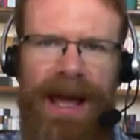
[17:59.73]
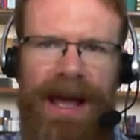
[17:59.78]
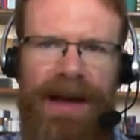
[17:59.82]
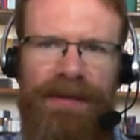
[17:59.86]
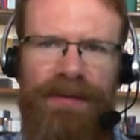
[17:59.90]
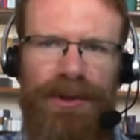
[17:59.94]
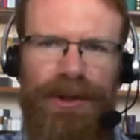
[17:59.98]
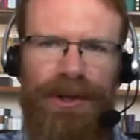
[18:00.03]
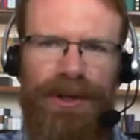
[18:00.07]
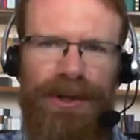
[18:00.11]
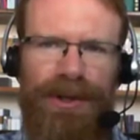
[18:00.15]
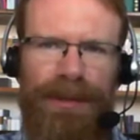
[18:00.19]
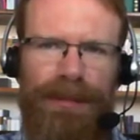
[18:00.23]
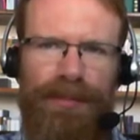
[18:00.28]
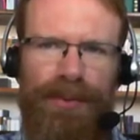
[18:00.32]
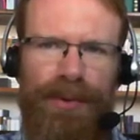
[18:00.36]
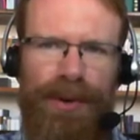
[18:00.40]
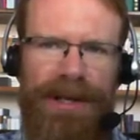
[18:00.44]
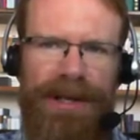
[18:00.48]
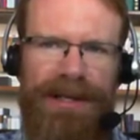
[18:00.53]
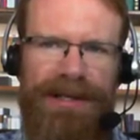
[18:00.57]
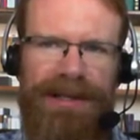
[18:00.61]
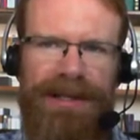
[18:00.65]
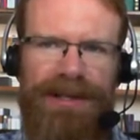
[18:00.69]
If we look at the
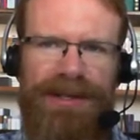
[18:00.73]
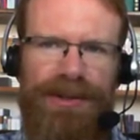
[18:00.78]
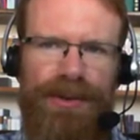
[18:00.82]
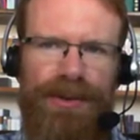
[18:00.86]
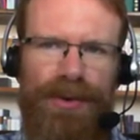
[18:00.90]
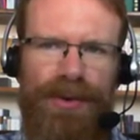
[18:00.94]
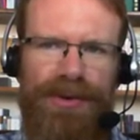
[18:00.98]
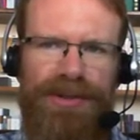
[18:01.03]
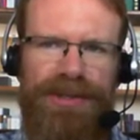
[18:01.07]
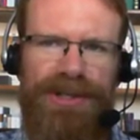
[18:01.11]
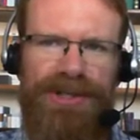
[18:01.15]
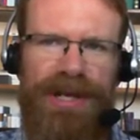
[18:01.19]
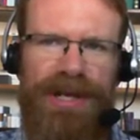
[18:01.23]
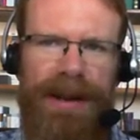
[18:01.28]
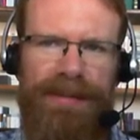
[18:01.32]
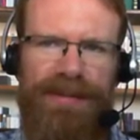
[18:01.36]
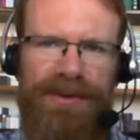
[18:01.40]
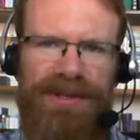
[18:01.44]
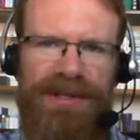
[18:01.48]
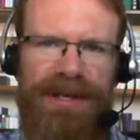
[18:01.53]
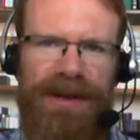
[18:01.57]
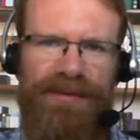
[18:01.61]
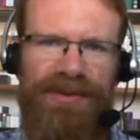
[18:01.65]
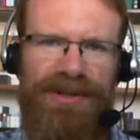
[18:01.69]
priestly source in
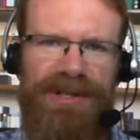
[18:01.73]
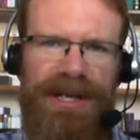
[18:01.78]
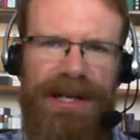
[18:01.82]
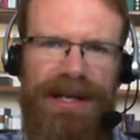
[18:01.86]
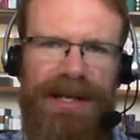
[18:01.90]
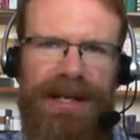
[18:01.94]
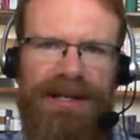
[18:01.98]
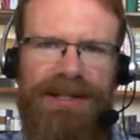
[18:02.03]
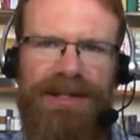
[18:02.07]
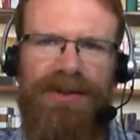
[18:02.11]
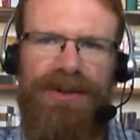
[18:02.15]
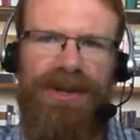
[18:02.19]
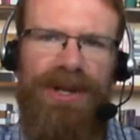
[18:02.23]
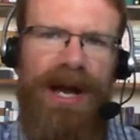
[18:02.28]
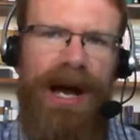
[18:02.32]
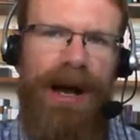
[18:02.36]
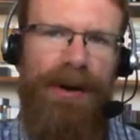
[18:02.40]
chapter 17 next to the